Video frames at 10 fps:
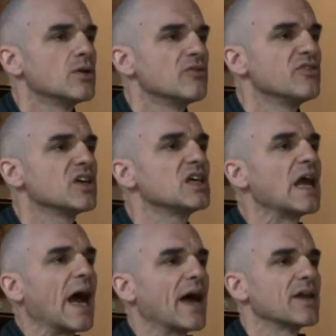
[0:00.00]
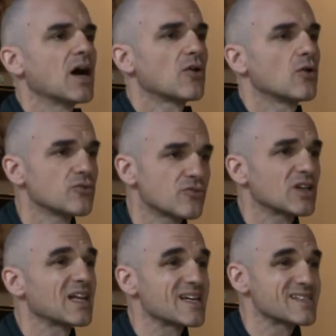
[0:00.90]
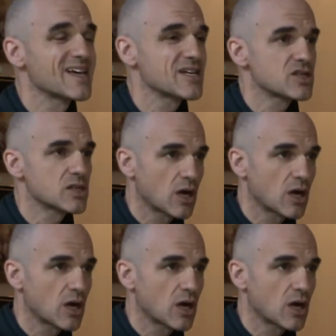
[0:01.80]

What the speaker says: vigyan, our own realization,